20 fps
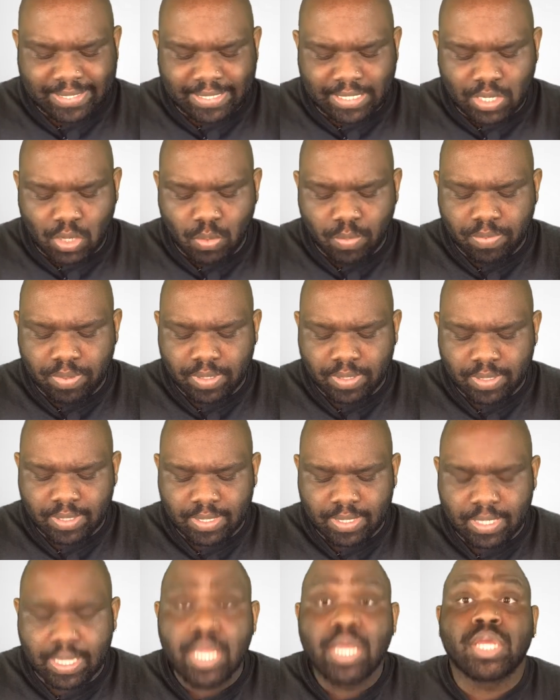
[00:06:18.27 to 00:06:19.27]
Nope.
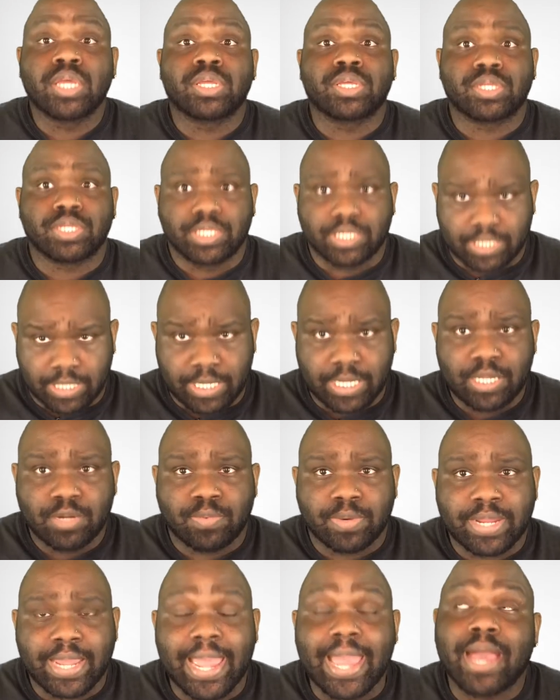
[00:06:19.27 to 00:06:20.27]
You need
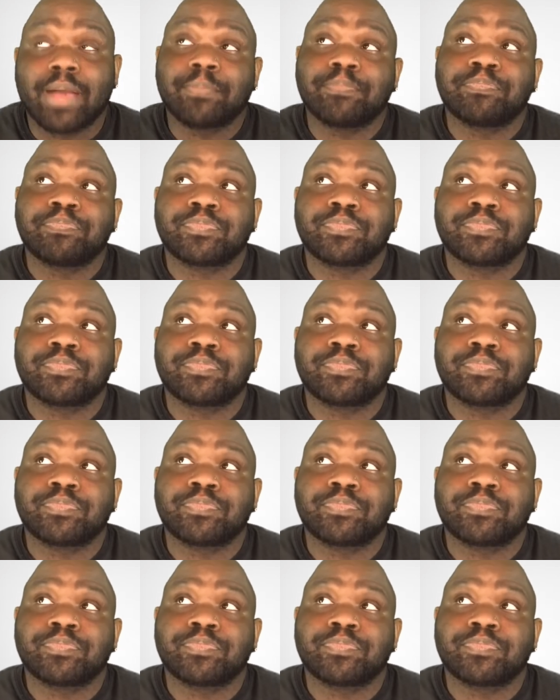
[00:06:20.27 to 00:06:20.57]
rehab.